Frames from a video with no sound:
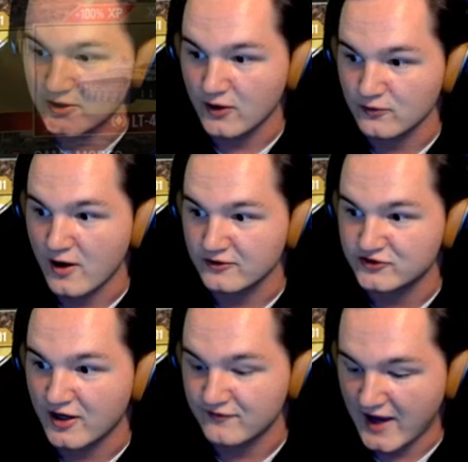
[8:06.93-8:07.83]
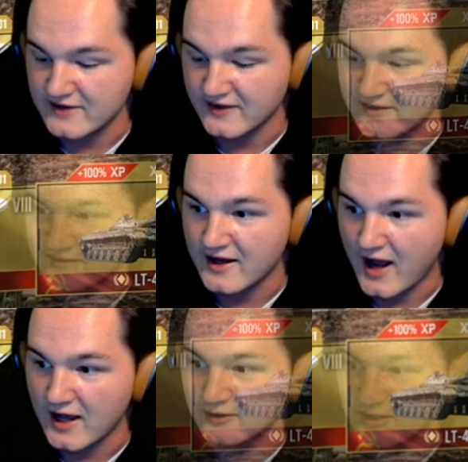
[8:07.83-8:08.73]
all the wrong stuff. As I said,
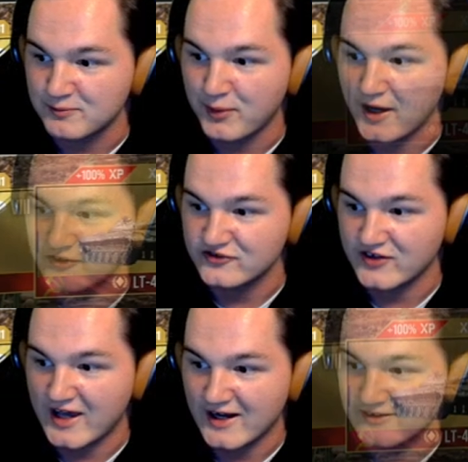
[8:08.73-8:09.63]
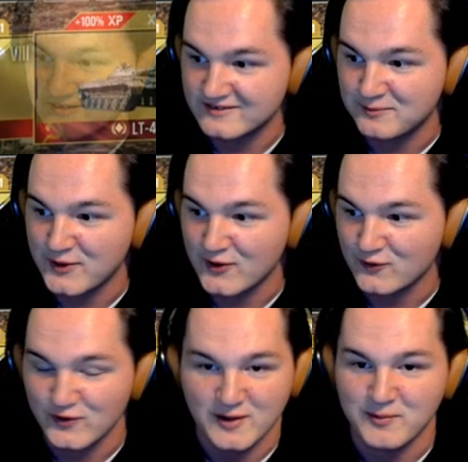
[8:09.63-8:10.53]
I click buttons and I disappear
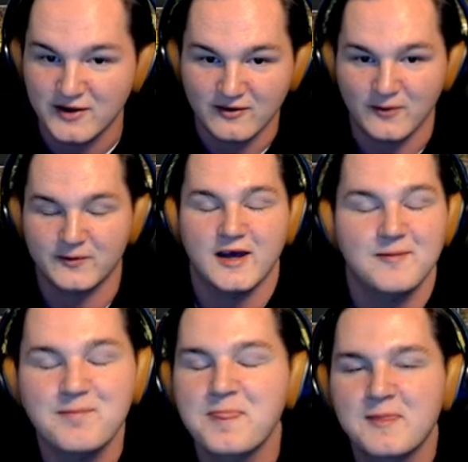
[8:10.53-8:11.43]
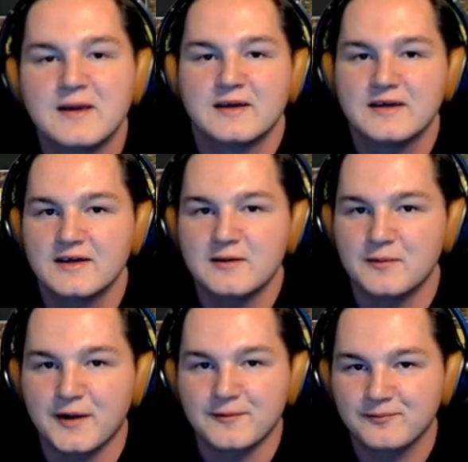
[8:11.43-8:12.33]
and reappear, okay?
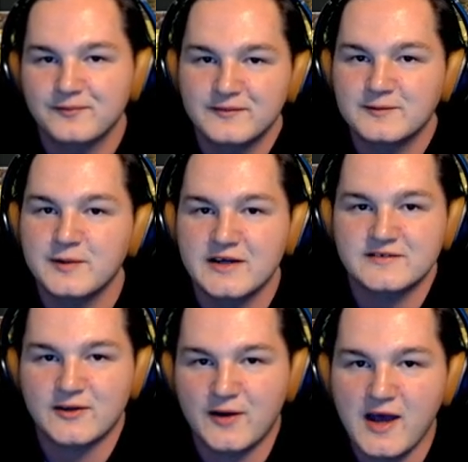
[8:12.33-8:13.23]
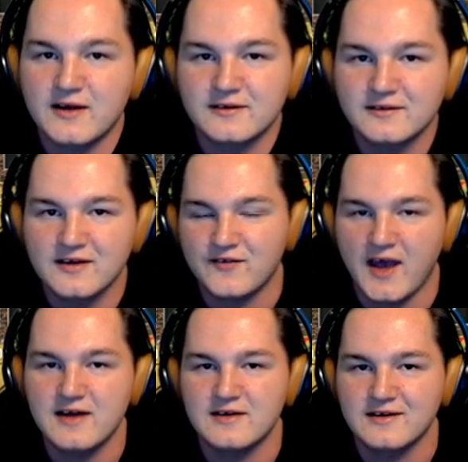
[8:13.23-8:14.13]
But because I don't edit. If I
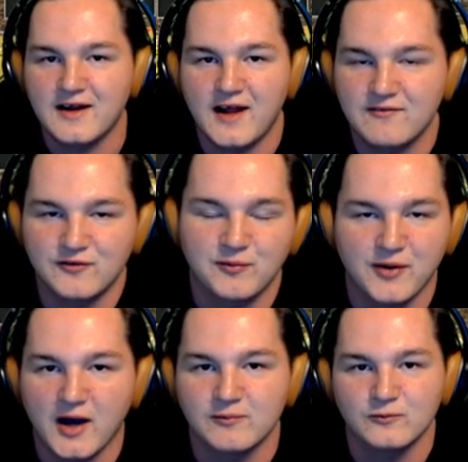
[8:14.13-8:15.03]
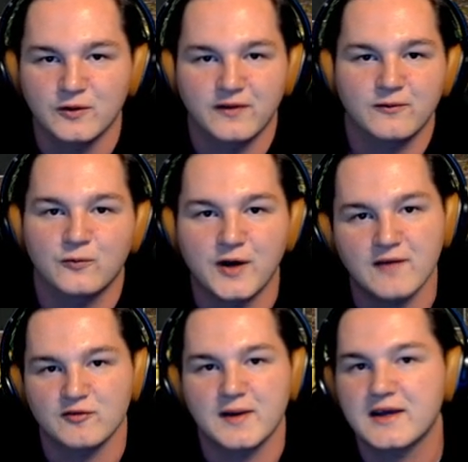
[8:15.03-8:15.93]
edited, I'd have no problem with
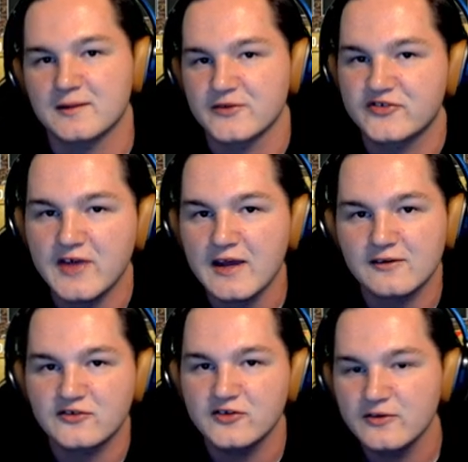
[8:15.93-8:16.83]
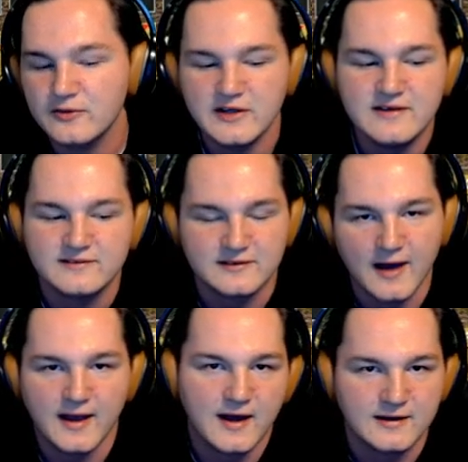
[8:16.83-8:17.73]
whatever, making a mistake or two, easy.
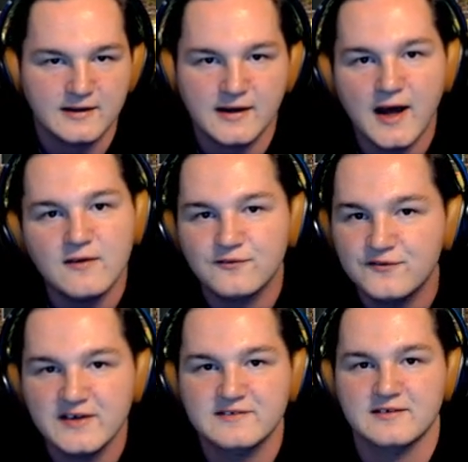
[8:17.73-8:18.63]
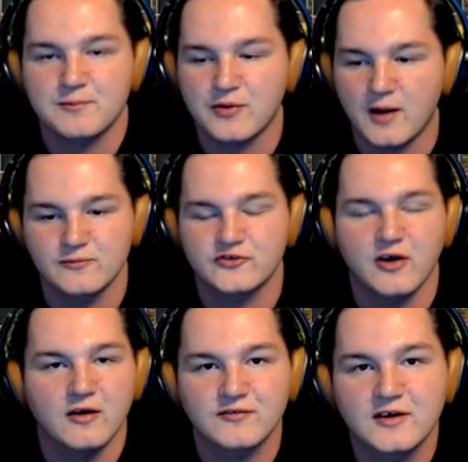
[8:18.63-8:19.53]
I edit it out, fix it, problem
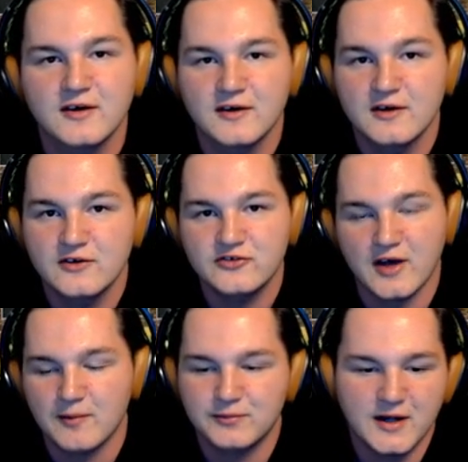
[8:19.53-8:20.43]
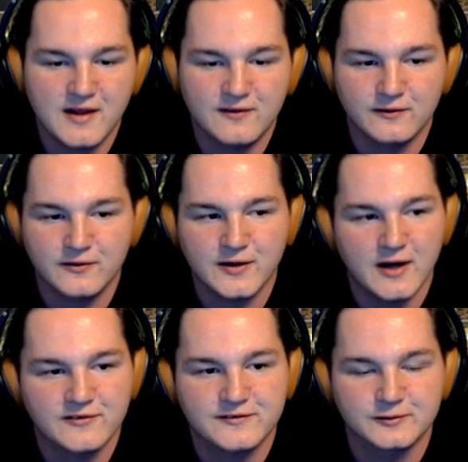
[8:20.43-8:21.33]
solved. So yeah, I'm planning to learn
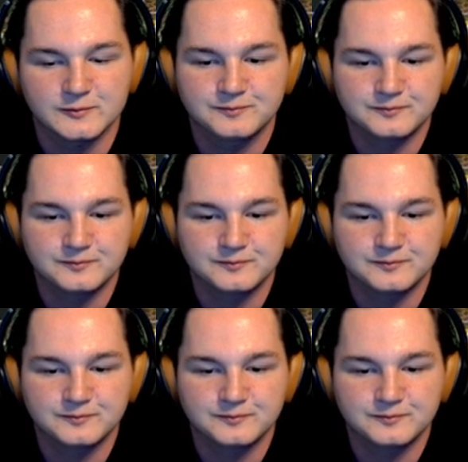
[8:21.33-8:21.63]
how to.